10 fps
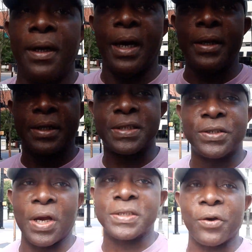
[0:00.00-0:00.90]
And it's
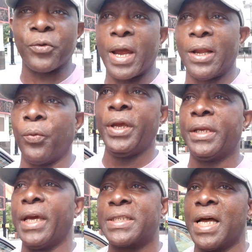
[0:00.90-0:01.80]
just a regular
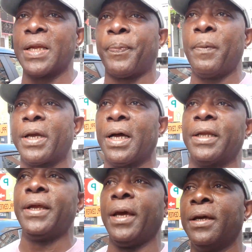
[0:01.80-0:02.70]
weekday. It's not a public
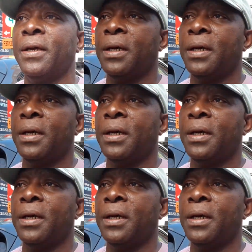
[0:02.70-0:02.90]
holiday.